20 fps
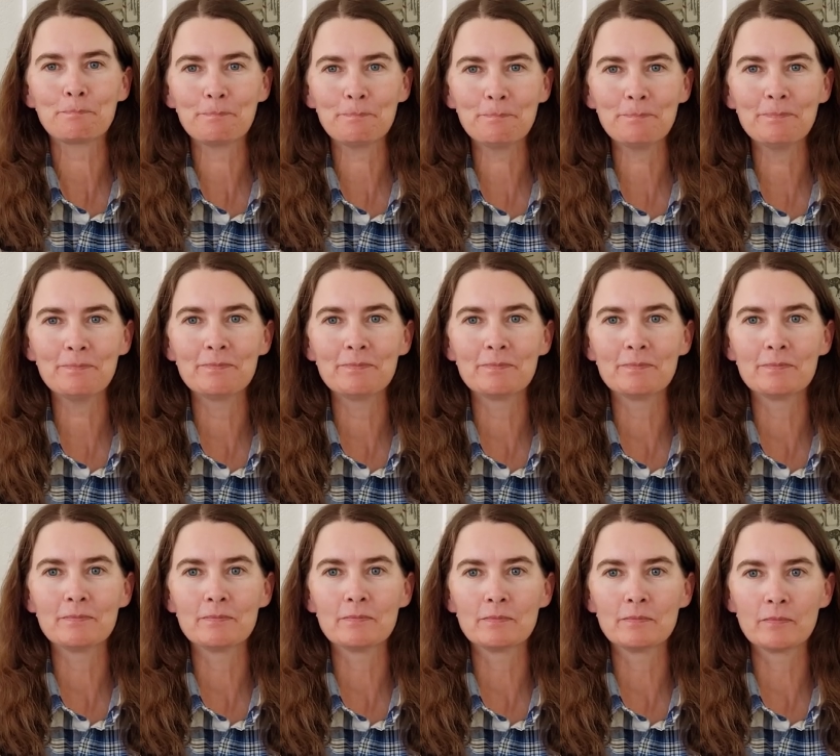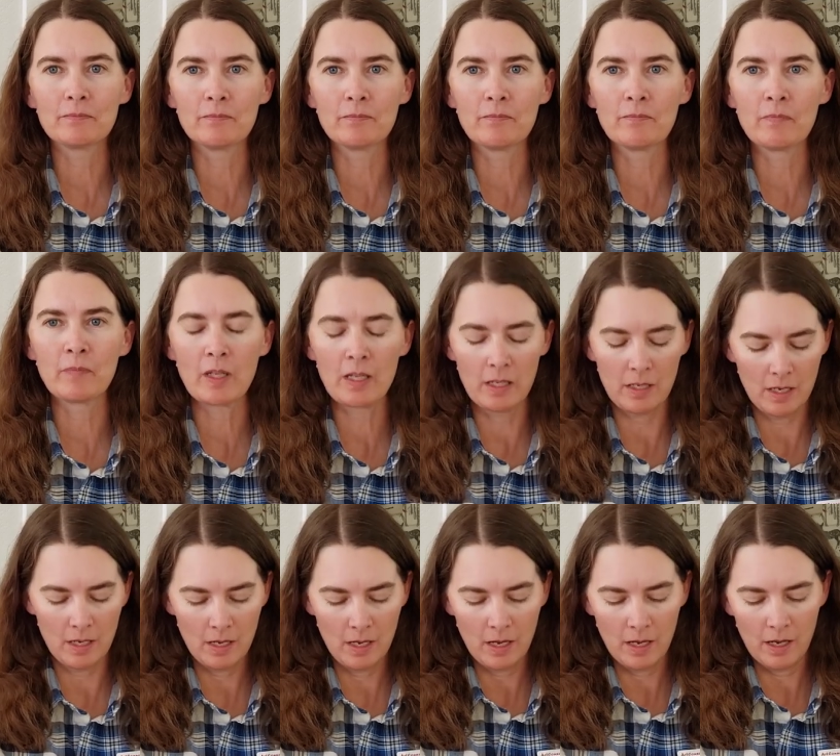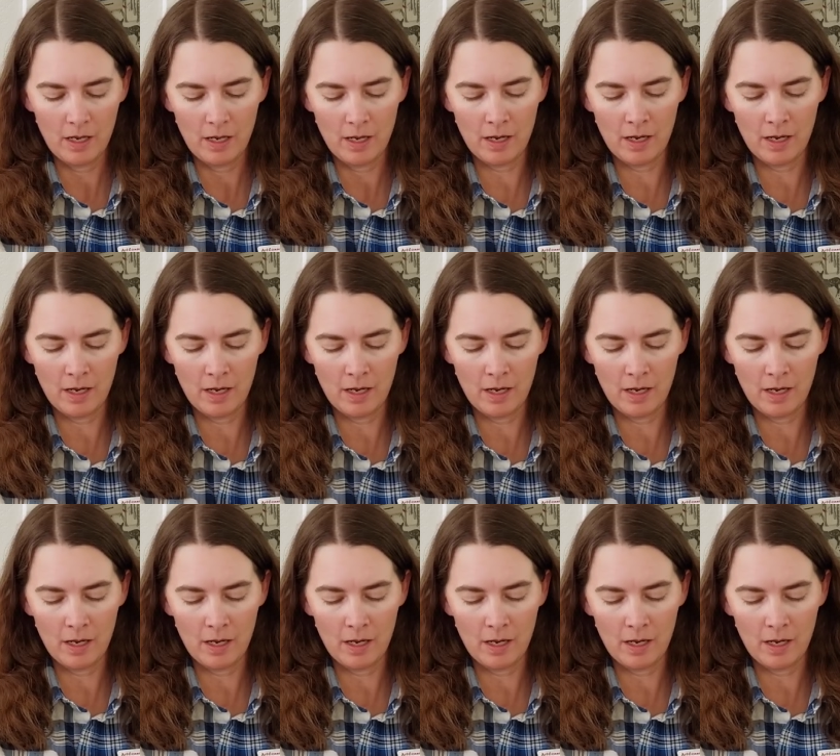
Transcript: can you watch TV while you do that?